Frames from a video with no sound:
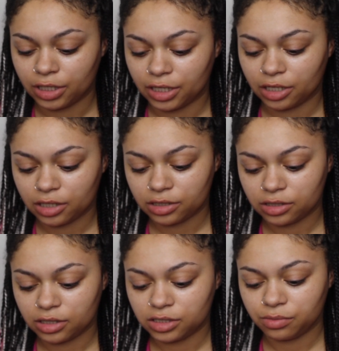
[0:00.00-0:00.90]
and
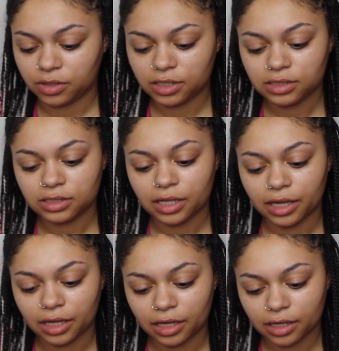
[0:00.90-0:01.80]
this was
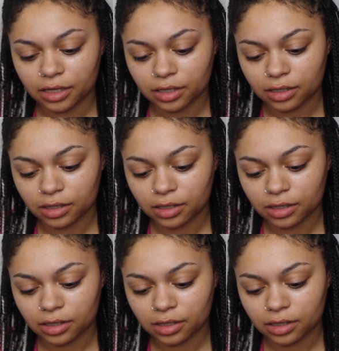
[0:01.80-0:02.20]
a